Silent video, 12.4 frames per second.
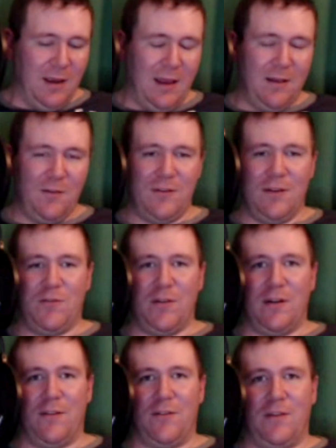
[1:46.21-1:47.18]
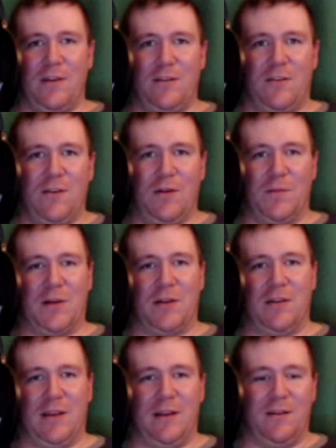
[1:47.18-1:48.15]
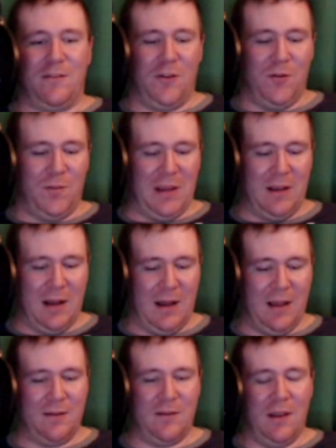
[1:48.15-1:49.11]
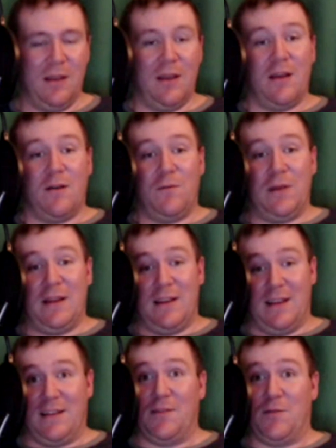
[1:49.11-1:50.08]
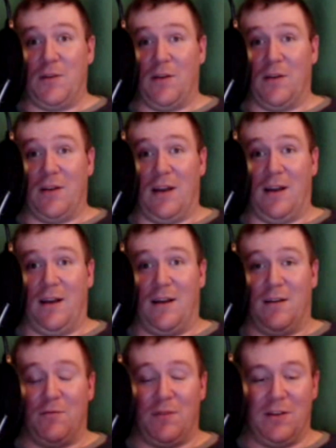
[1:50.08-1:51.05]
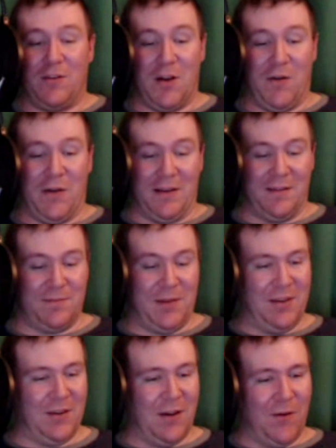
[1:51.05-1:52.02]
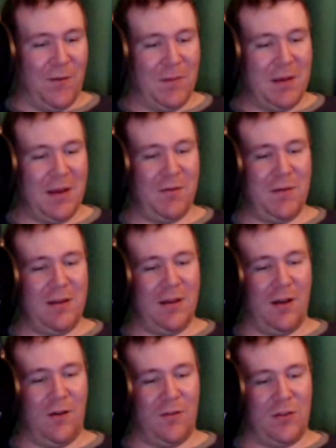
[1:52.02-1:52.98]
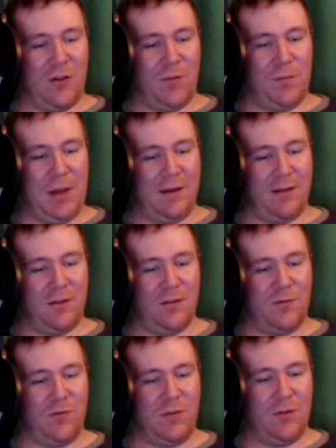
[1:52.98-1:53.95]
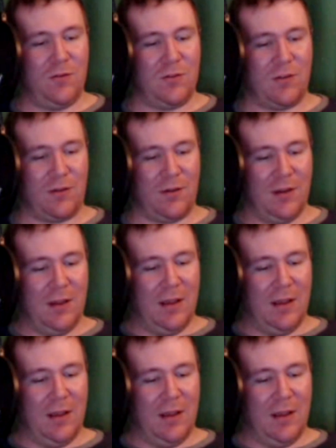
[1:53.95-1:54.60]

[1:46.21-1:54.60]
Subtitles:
And there's different other things too I'm not going to get into because we need to get this video going. So here we go. So Back to the Future.